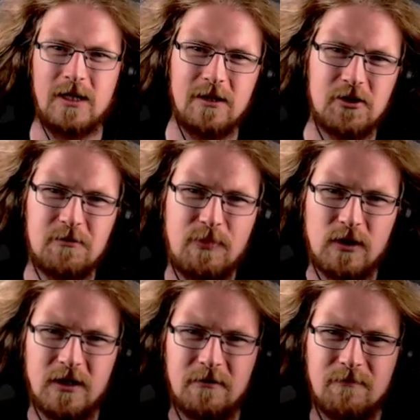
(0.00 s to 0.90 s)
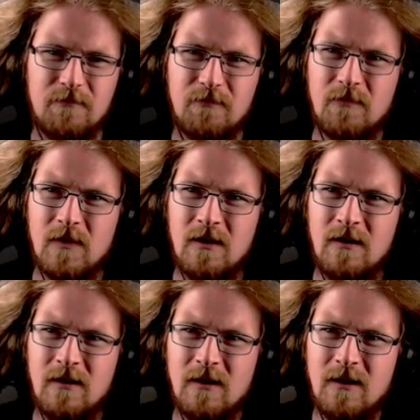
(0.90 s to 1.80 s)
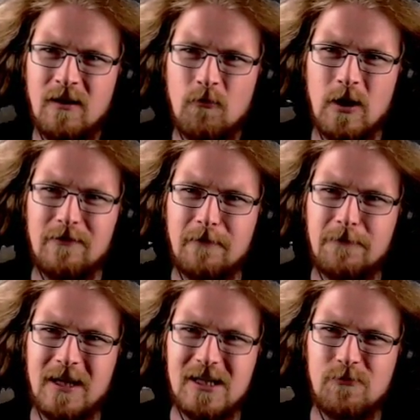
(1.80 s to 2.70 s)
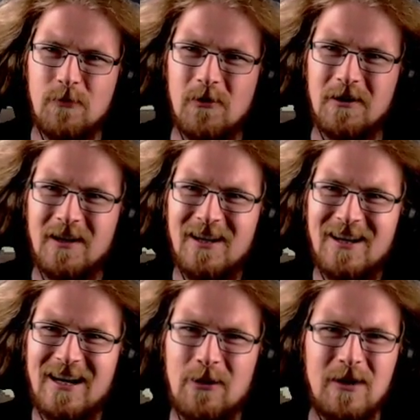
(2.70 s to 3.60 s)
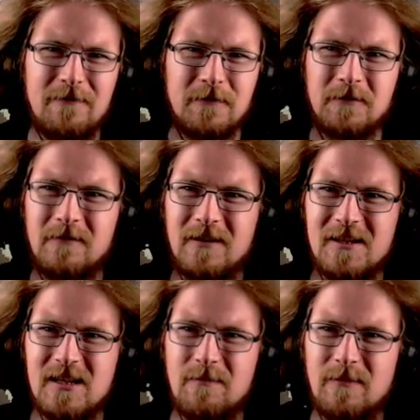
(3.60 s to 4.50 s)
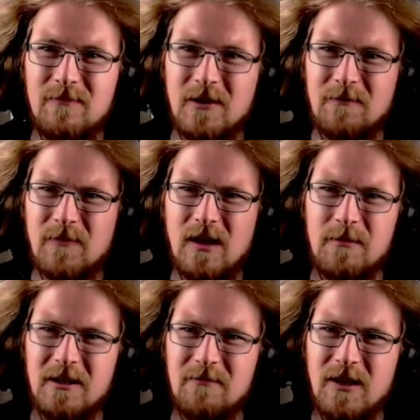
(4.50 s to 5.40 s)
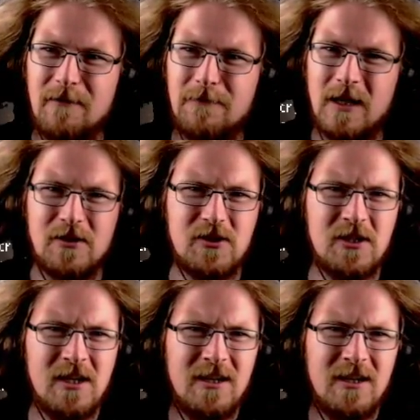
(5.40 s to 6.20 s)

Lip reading: can just pull in whatever flask we want. However, there's flasks.